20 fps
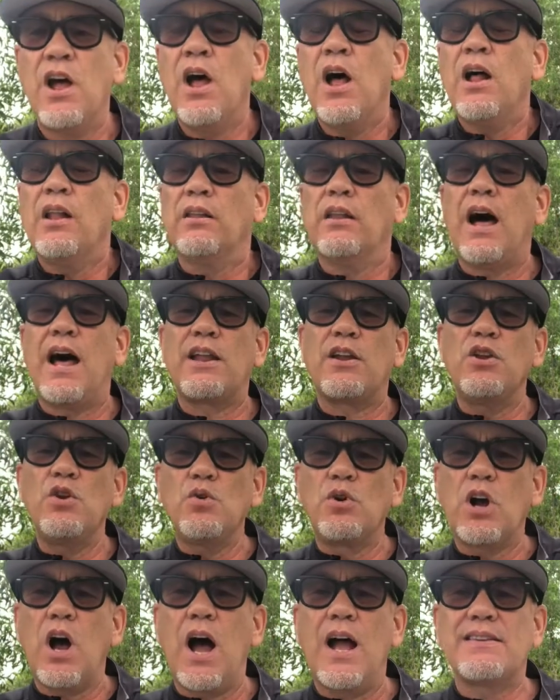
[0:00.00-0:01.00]
A lot of new
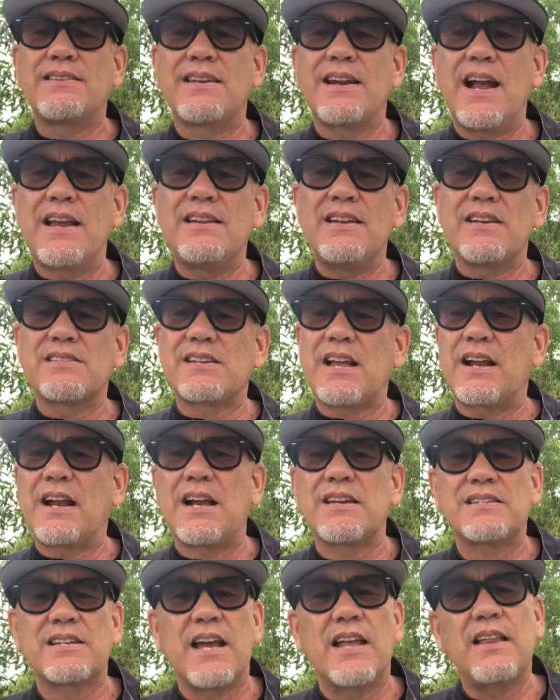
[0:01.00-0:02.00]
content ideas, like
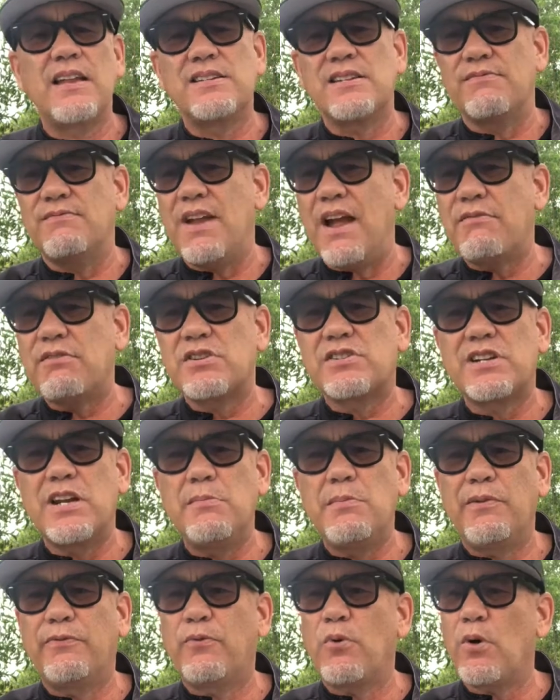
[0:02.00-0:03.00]
I said, that you've never seen
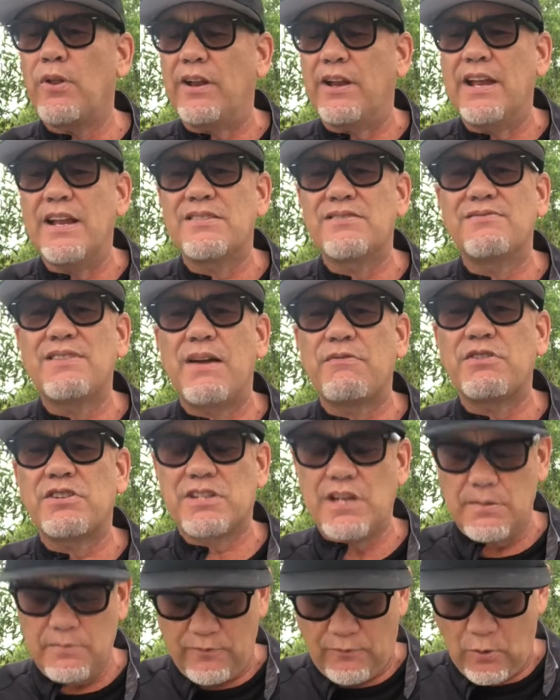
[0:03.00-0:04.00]
before, the kids have never
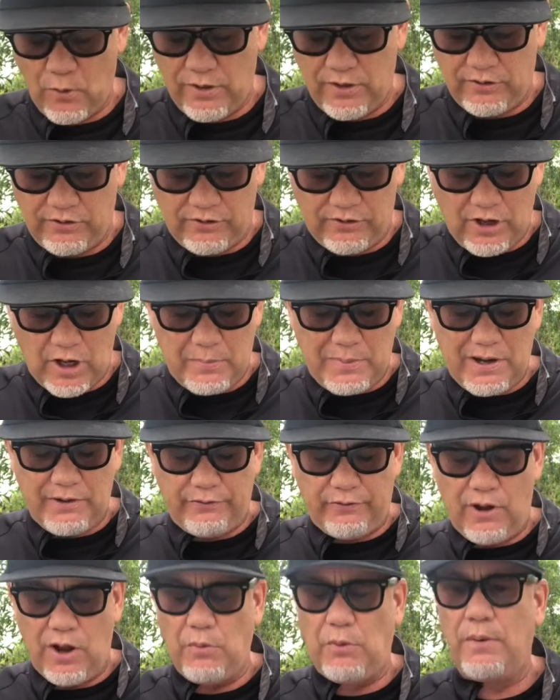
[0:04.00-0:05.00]
seen before. This is going to be a
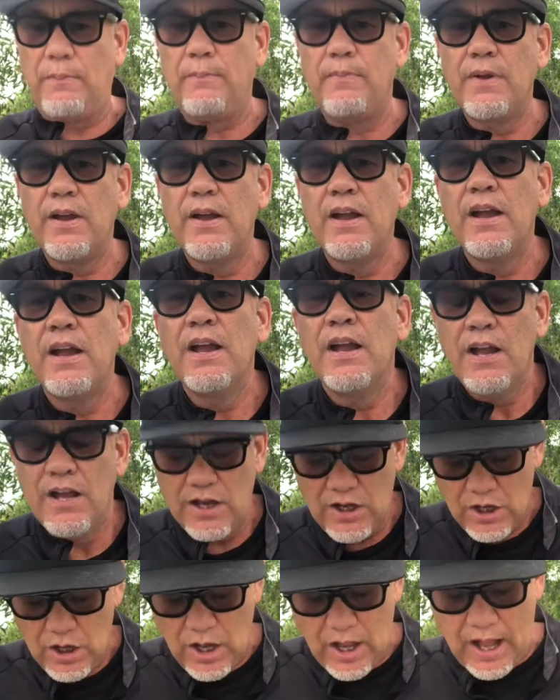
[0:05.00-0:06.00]
fun
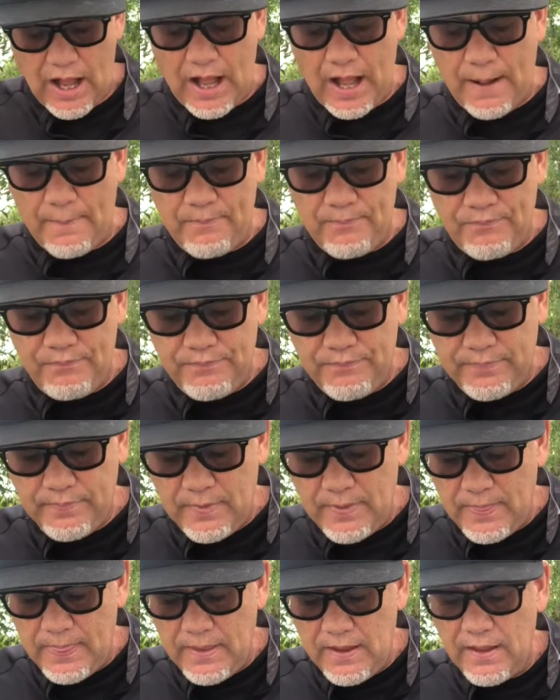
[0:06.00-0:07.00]
one.
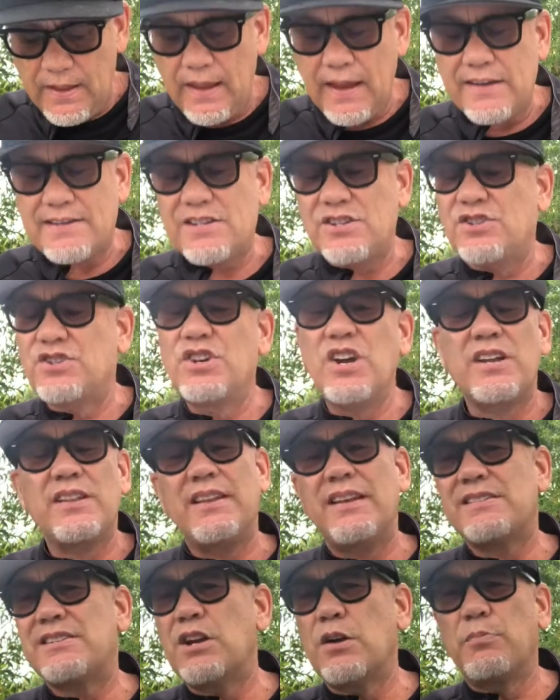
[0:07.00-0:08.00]

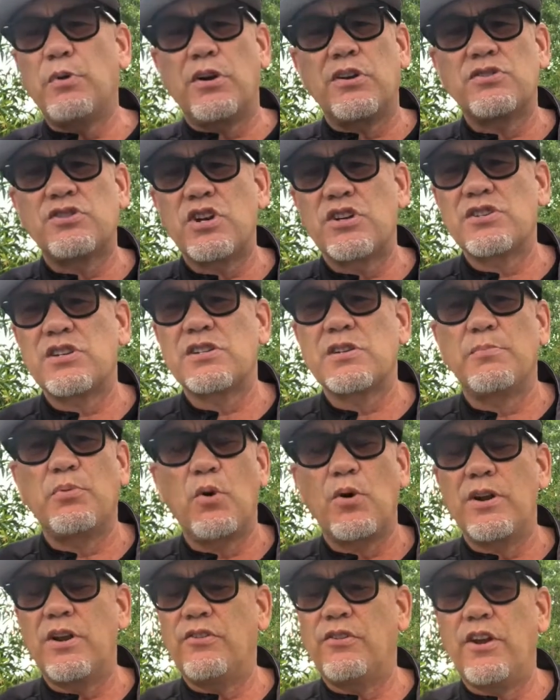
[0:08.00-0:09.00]
This yearbook is just as
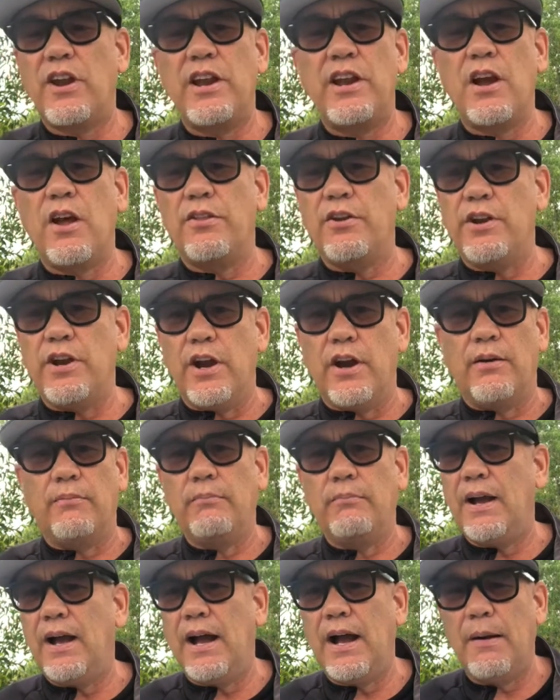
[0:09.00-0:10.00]
important as any other year.
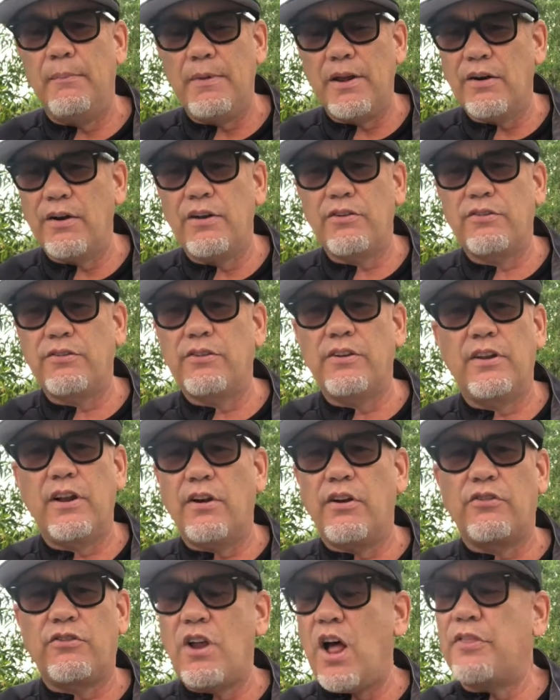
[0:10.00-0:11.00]
There
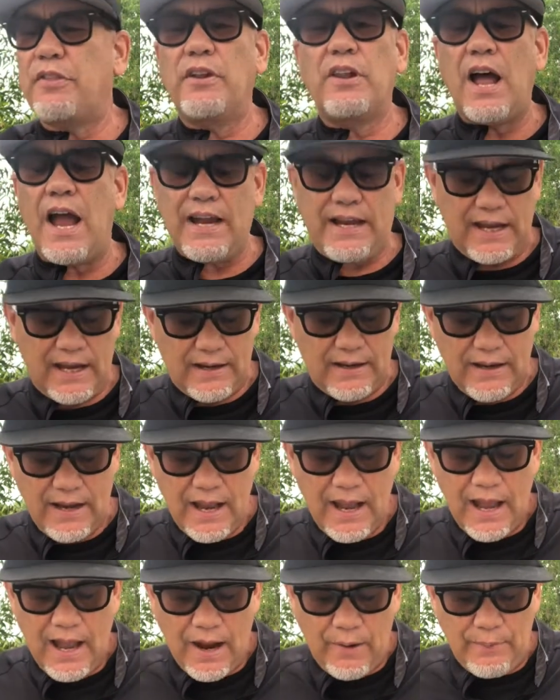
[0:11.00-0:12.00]
is nothing like it,
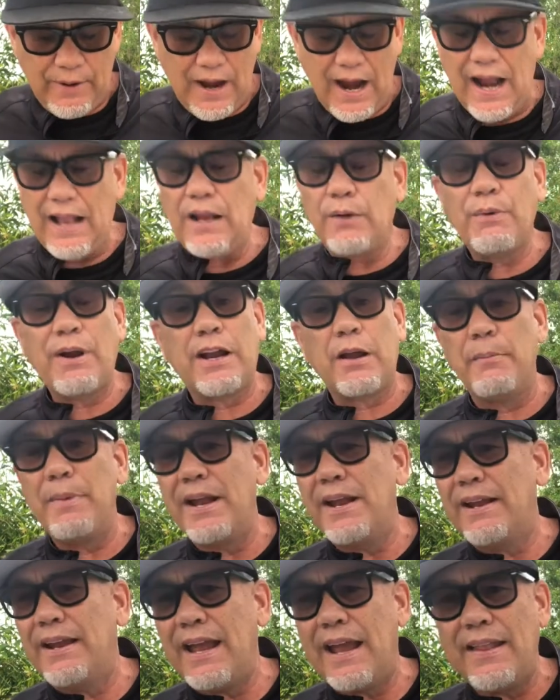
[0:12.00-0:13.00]
and we highly recommend,
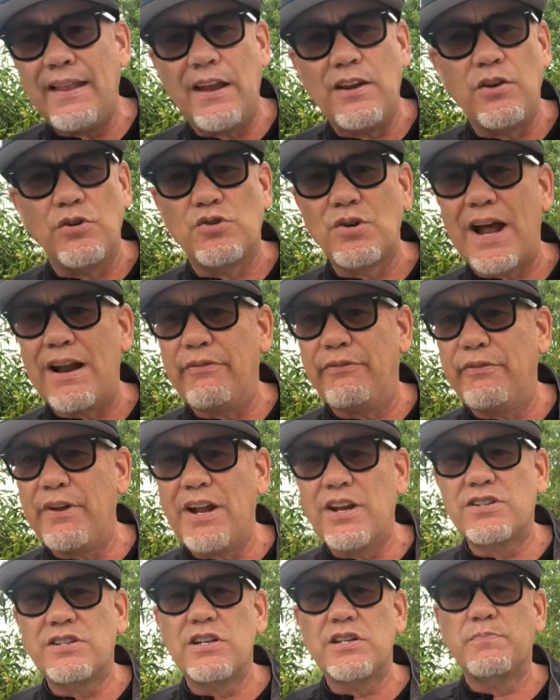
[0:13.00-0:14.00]
again, that you try to
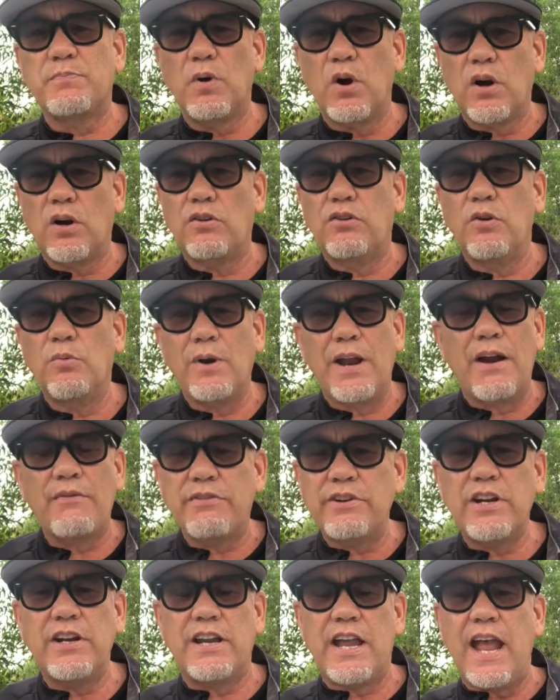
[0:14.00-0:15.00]
finish this book, do whatever
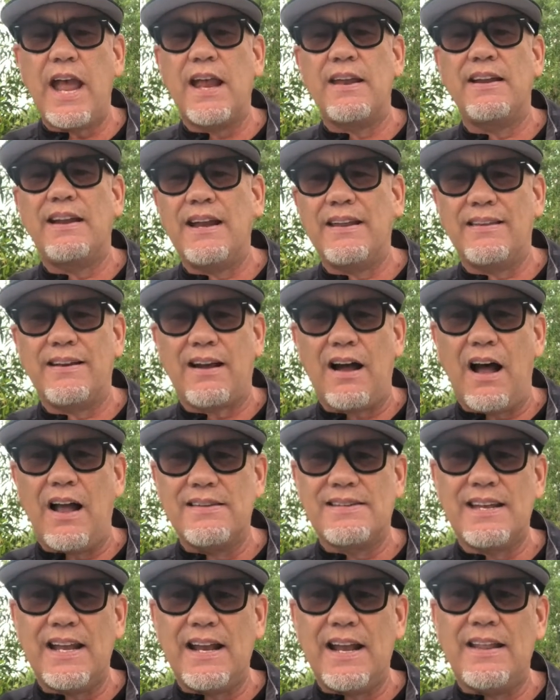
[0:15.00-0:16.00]
you can to get the
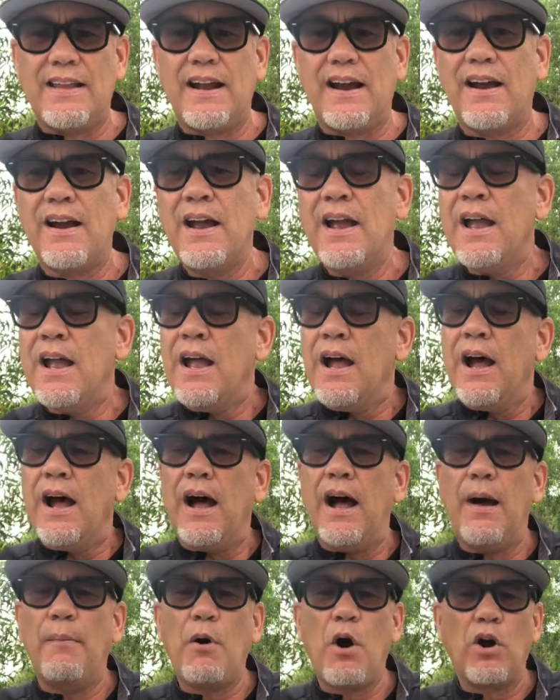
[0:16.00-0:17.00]
content in there,
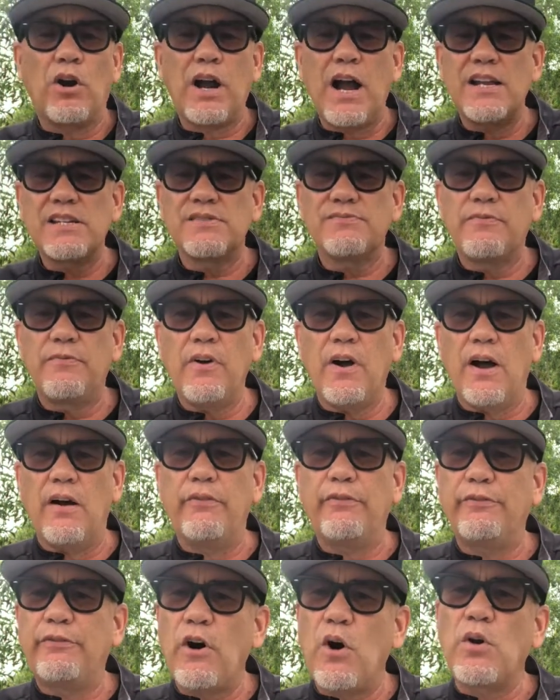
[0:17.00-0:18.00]
all kinds of
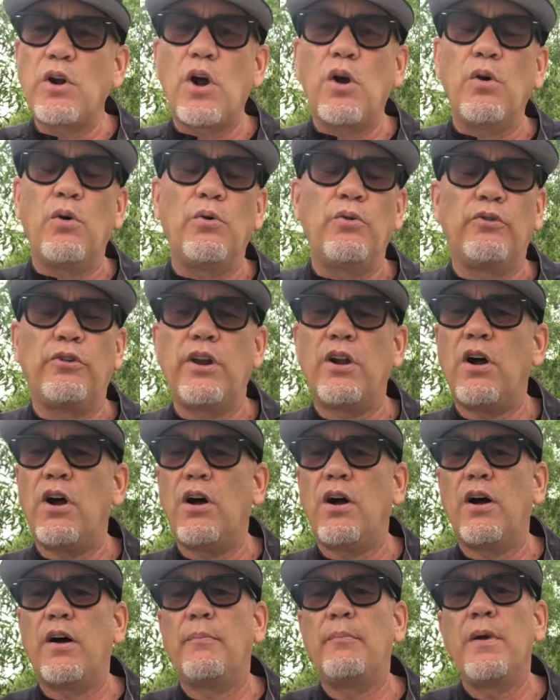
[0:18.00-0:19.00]
photos and
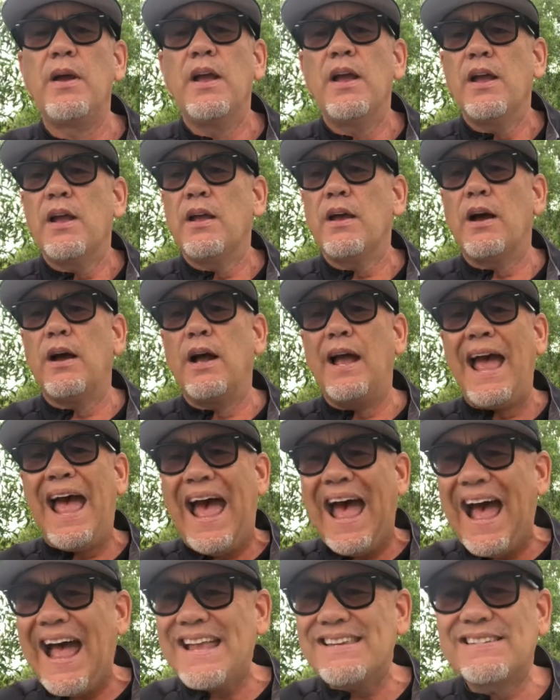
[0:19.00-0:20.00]

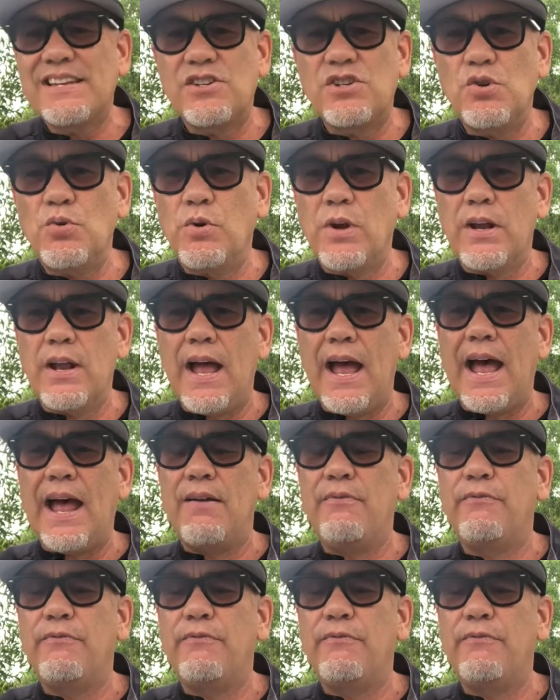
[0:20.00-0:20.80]
ads that you can add